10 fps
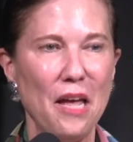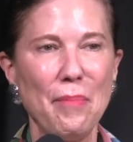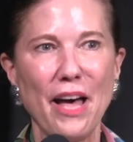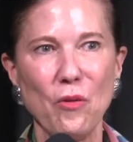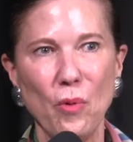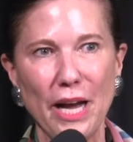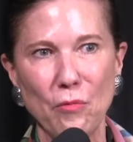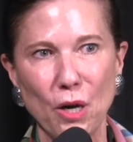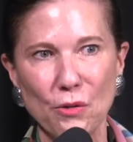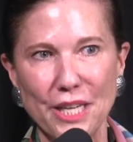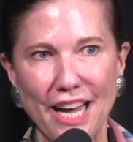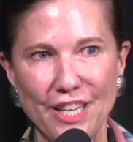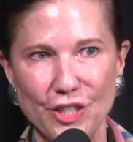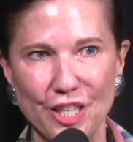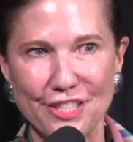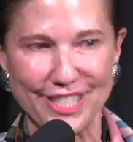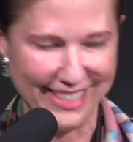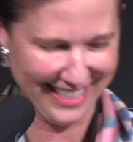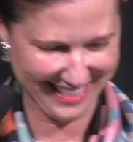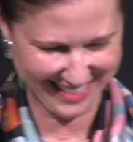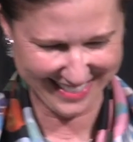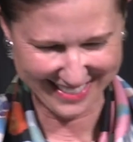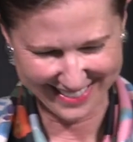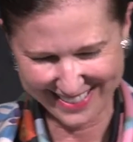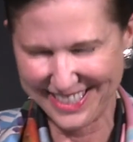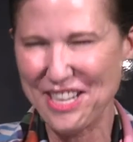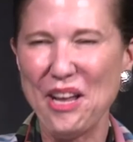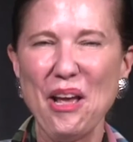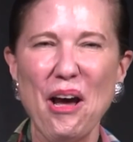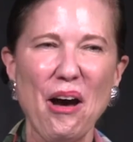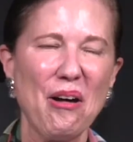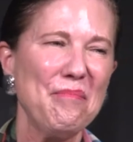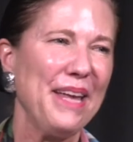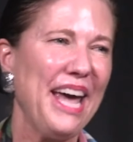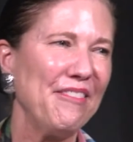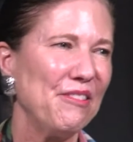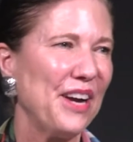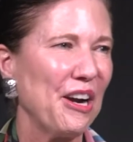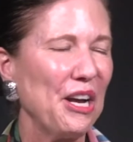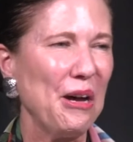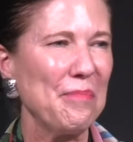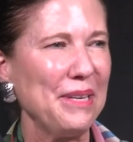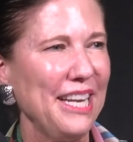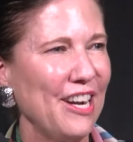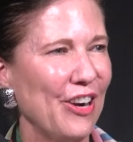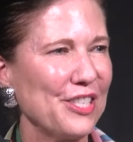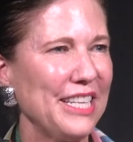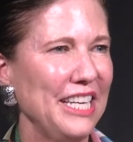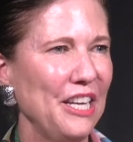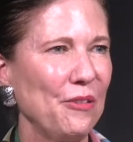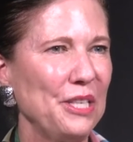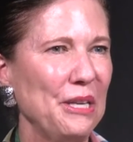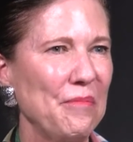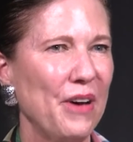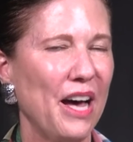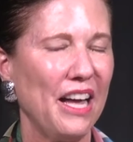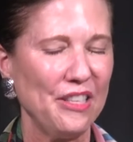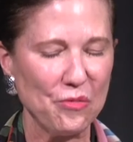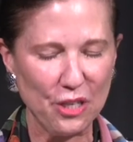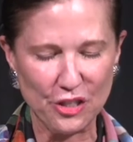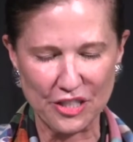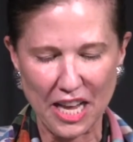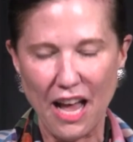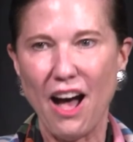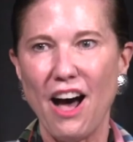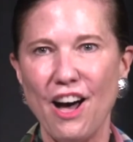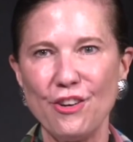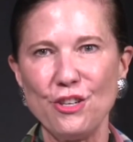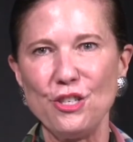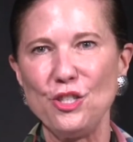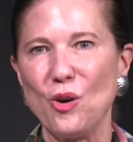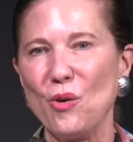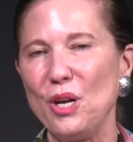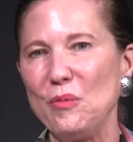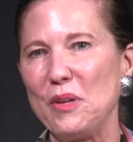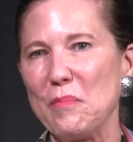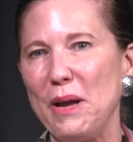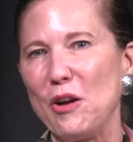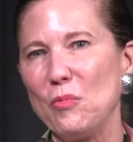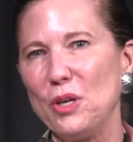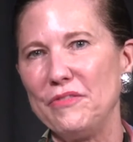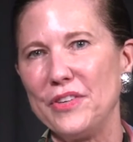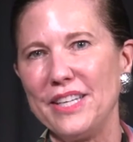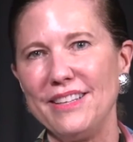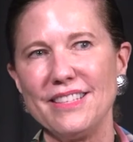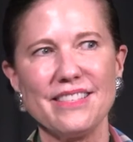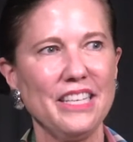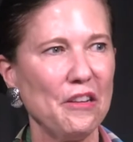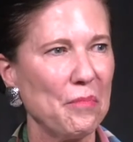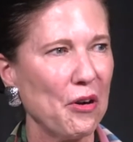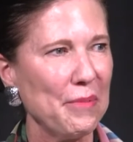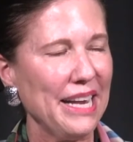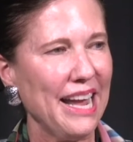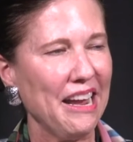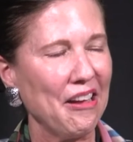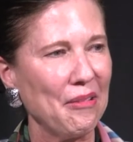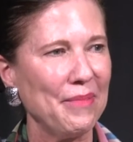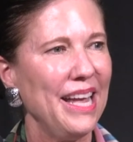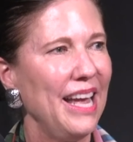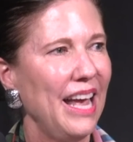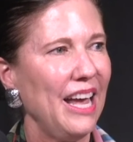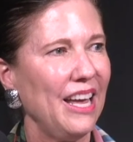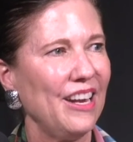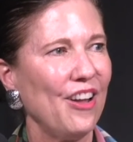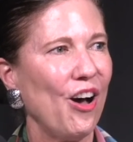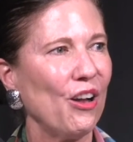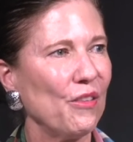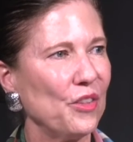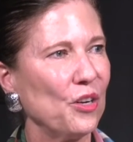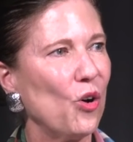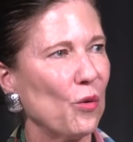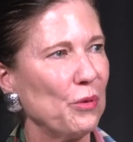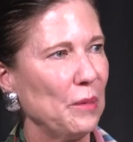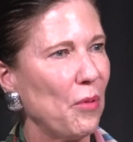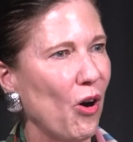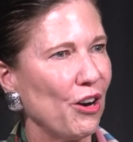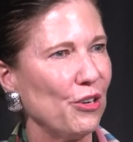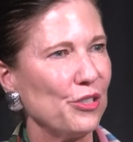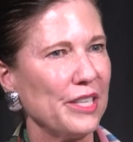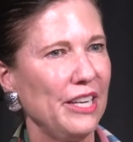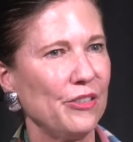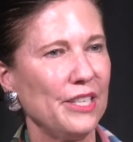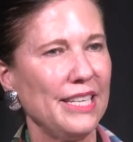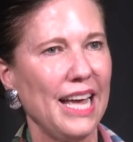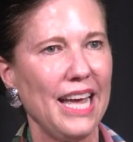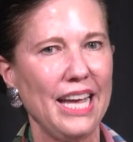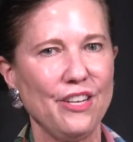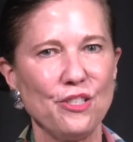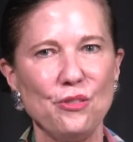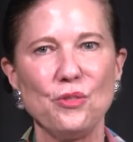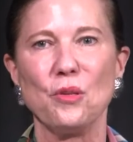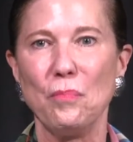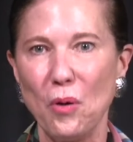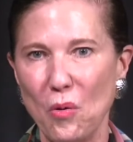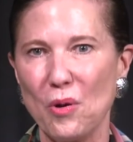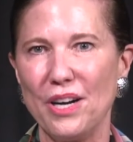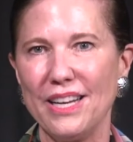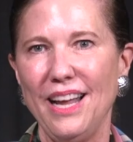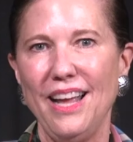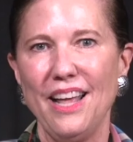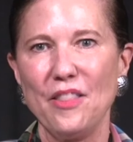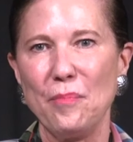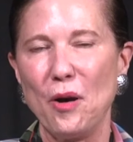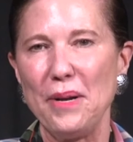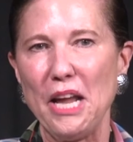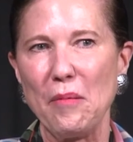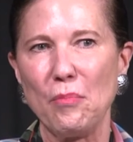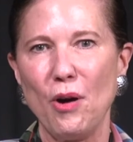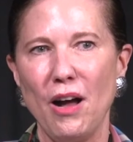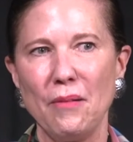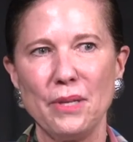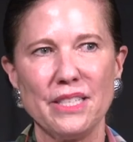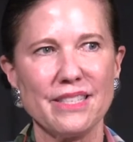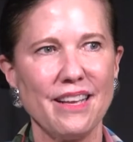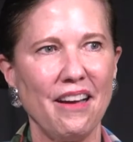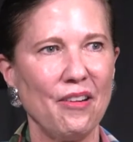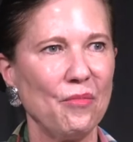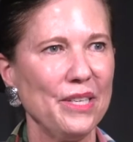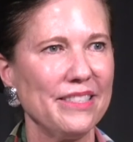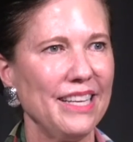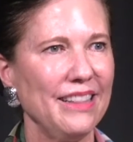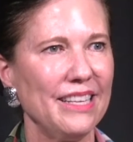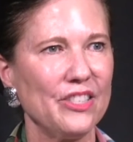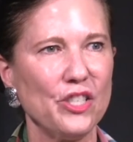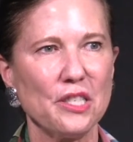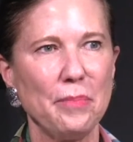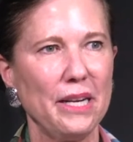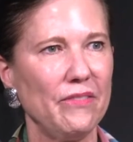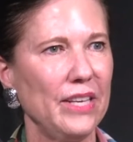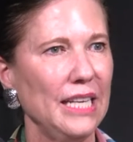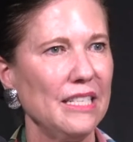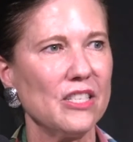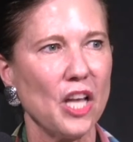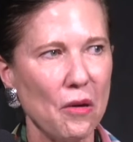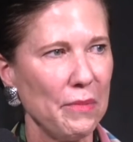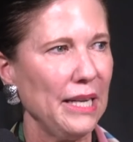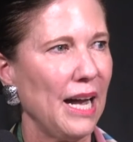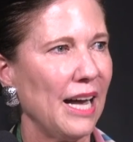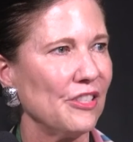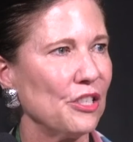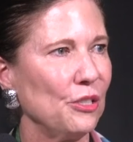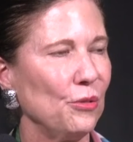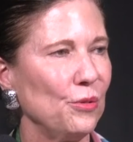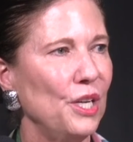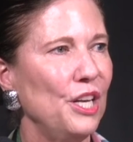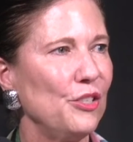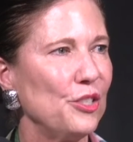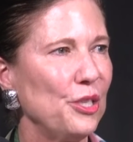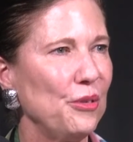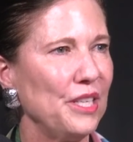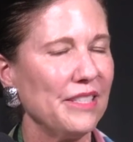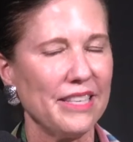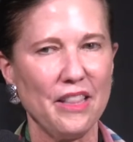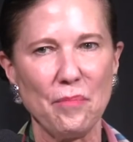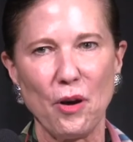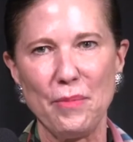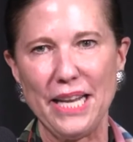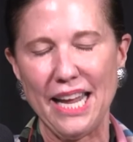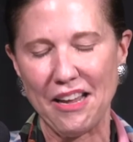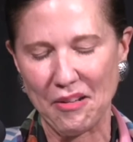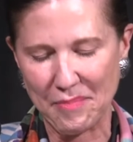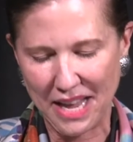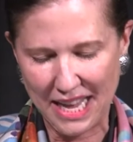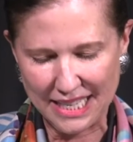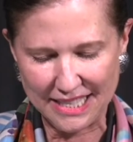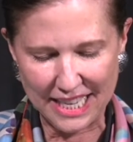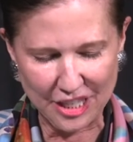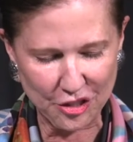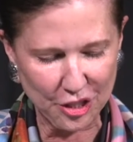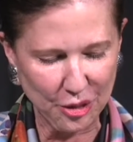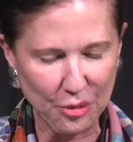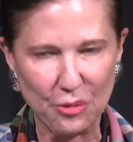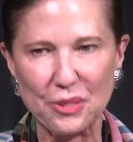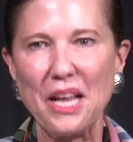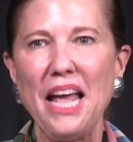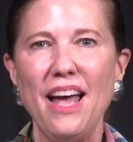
And by the way, roll tide, Justin. On behalf of our company and our CEO, Tim Vines, we're just honored to join with Mayor Woodfin, the City of Birmingham, and all of the corporate partners here today to support the Birmingham Promise. We see this just benefiting so many high school students in the Birmingham City Schools.